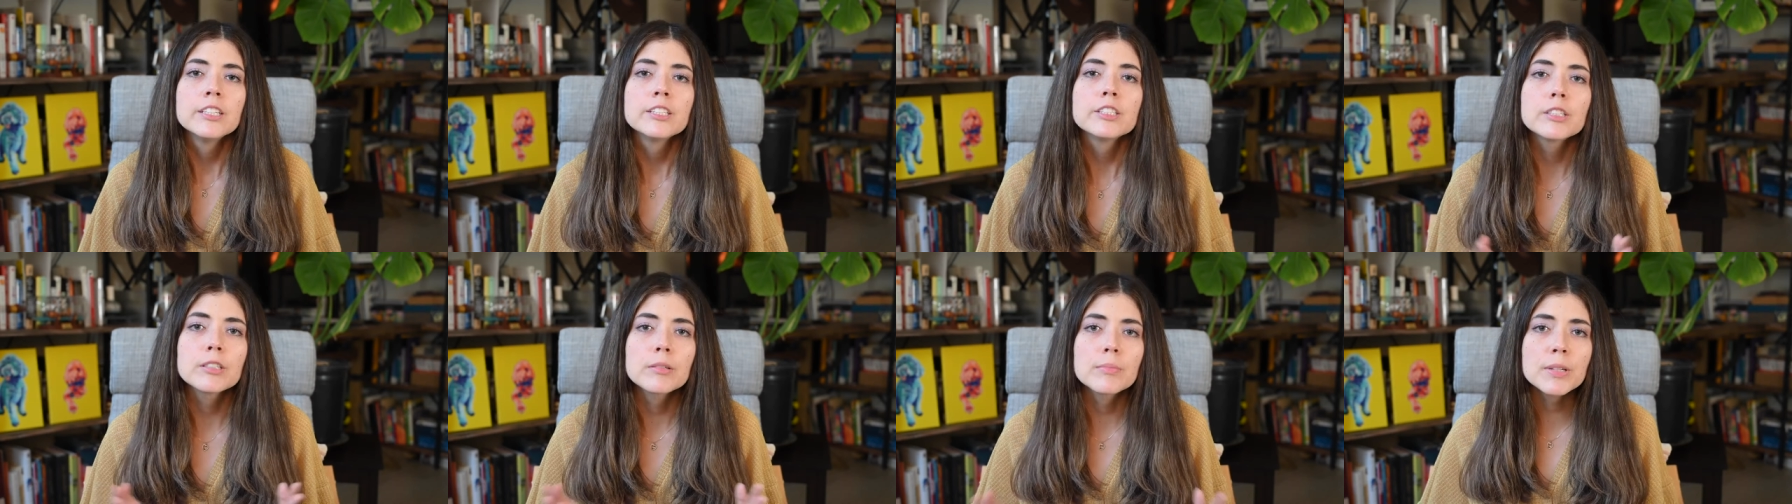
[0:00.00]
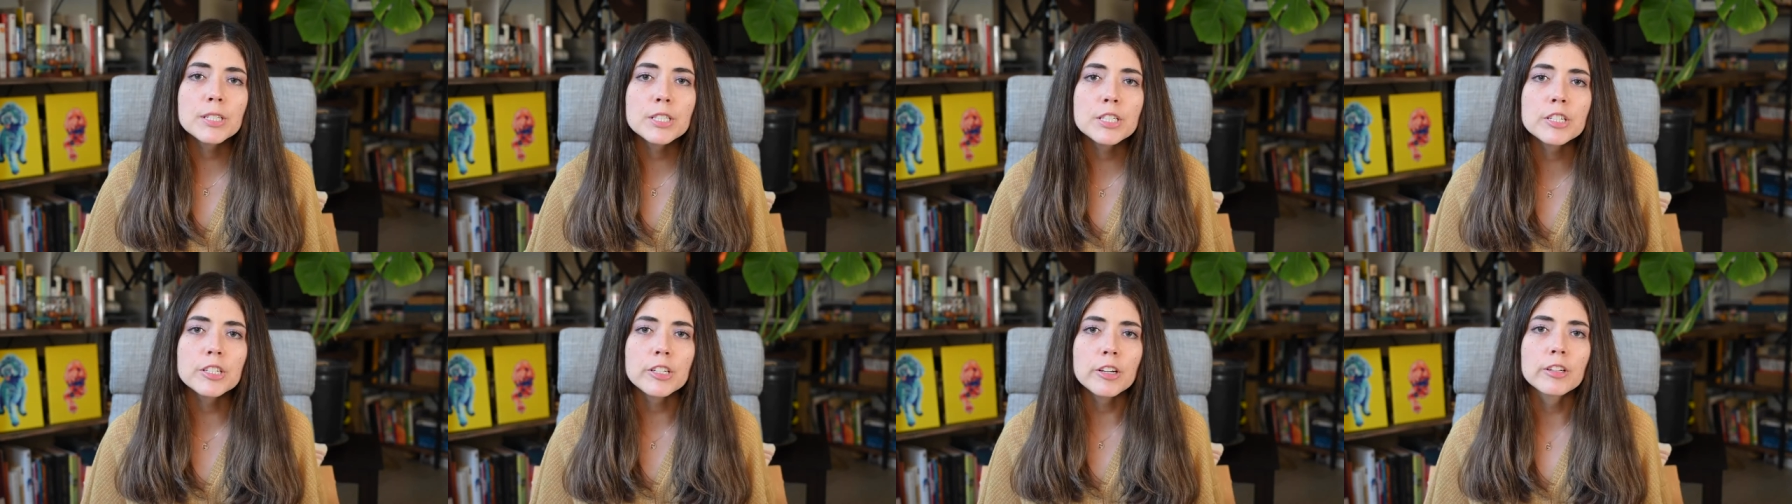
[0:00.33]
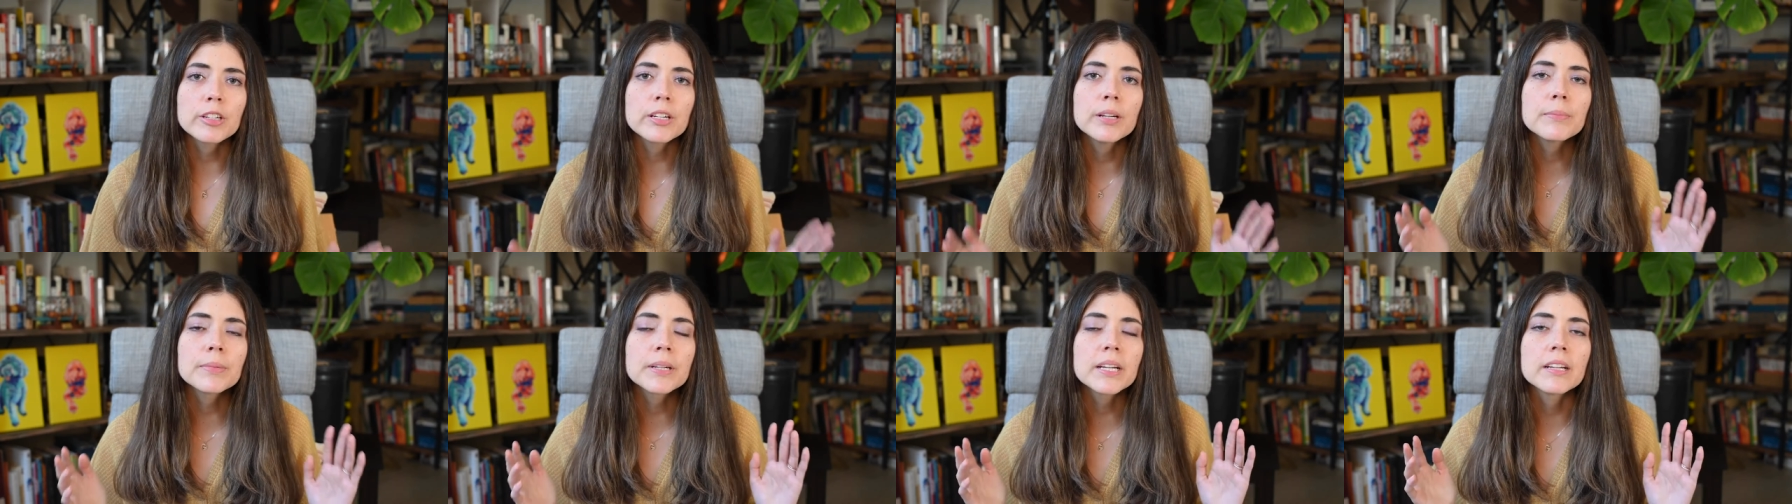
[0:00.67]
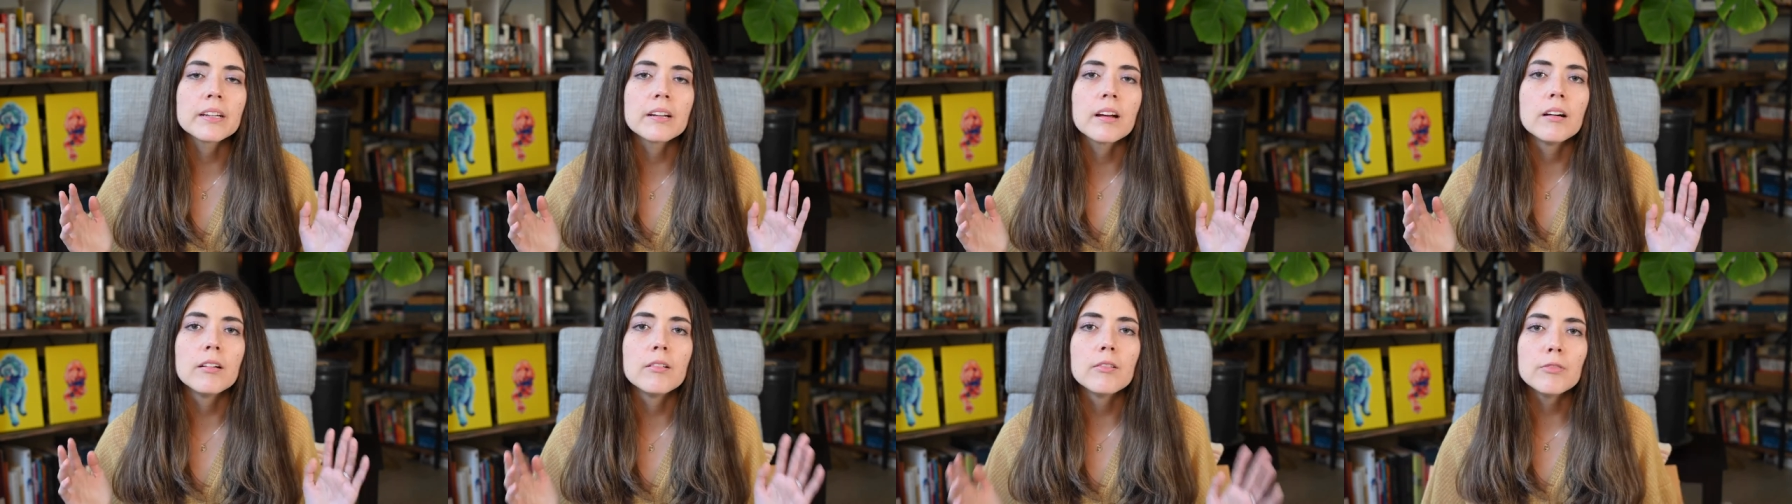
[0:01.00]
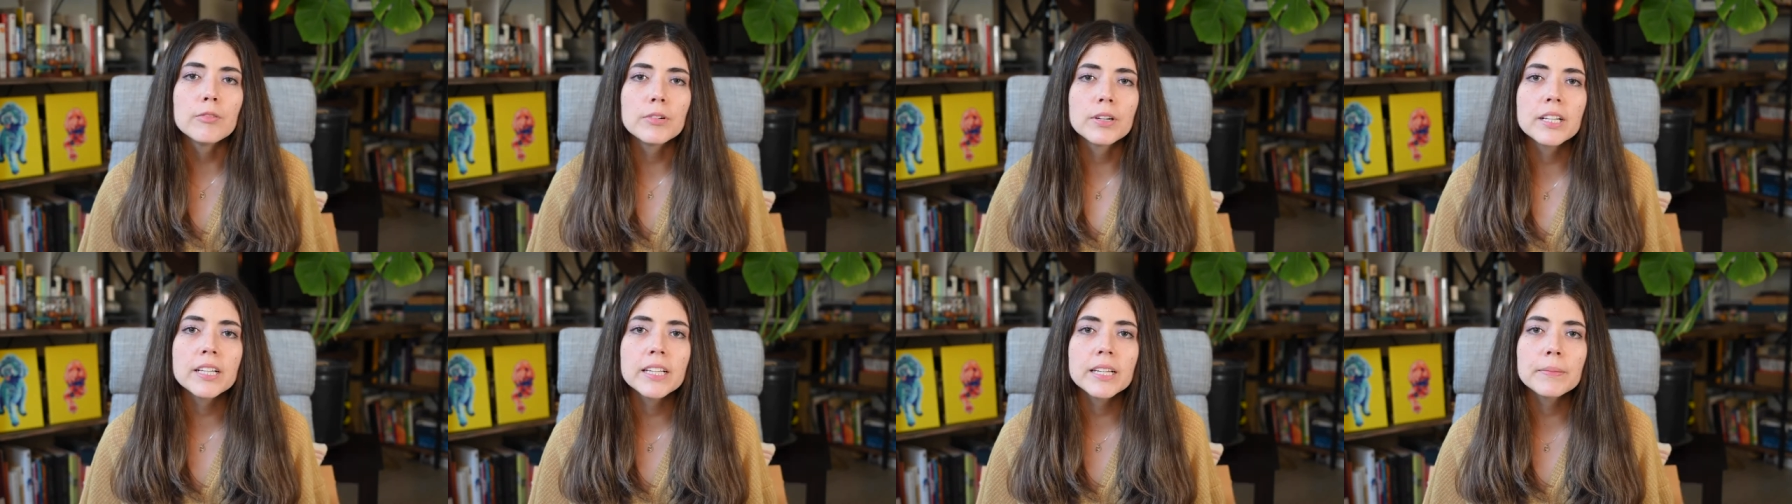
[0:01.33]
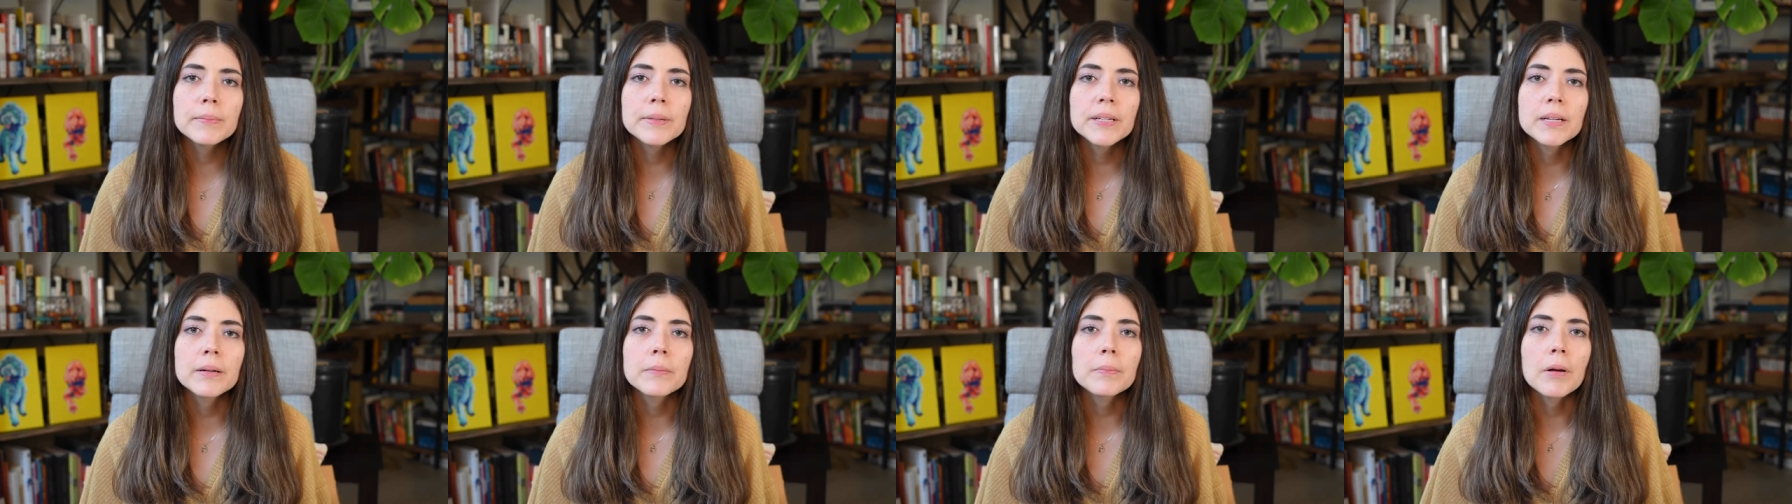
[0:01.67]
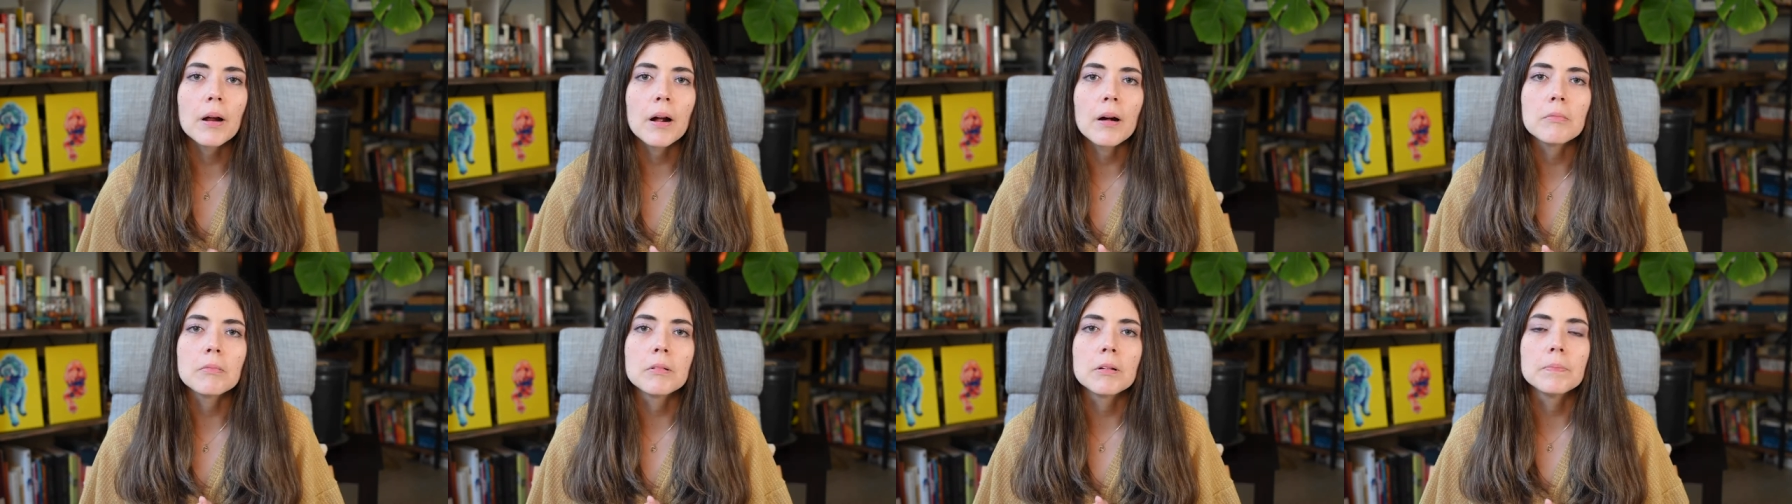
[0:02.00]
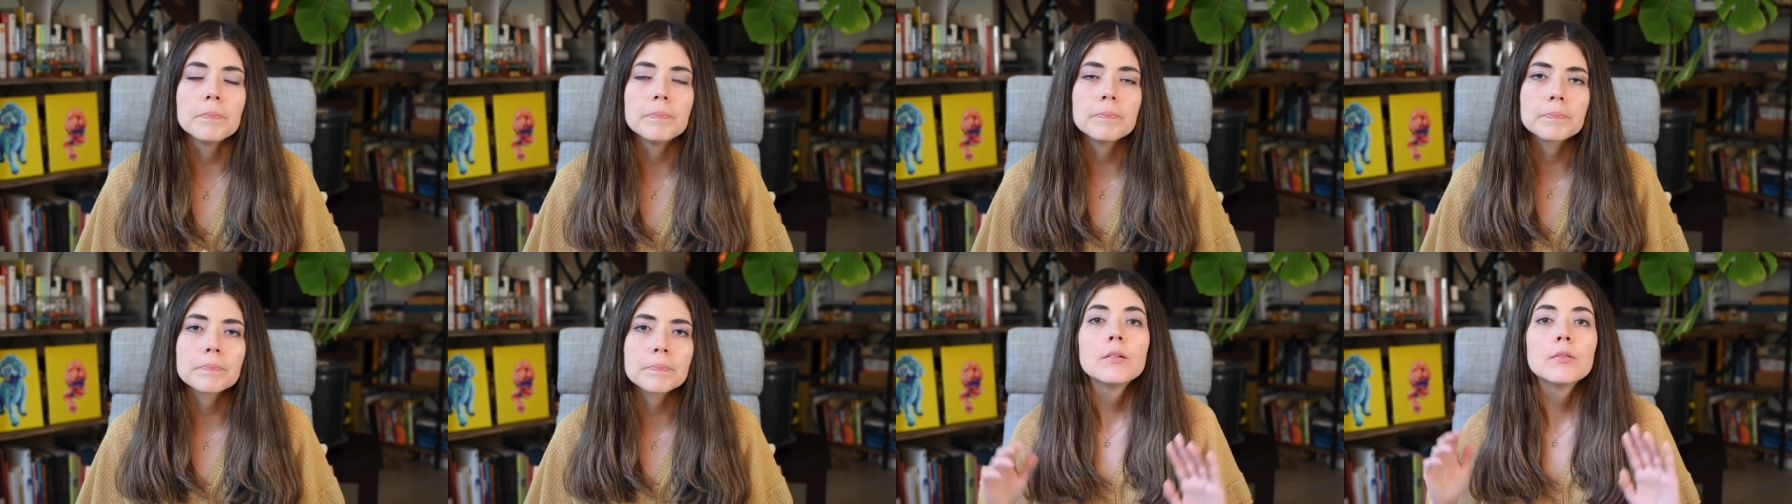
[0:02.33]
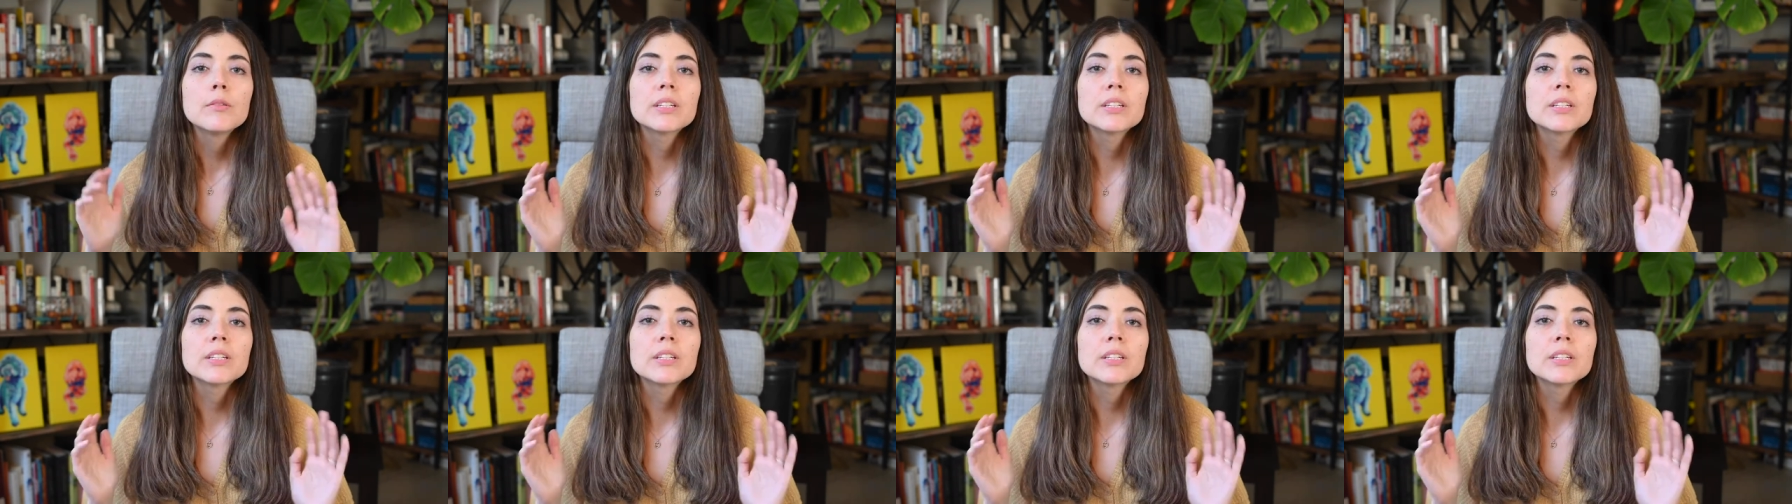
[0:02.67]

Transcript: too much sodium can really be a problem.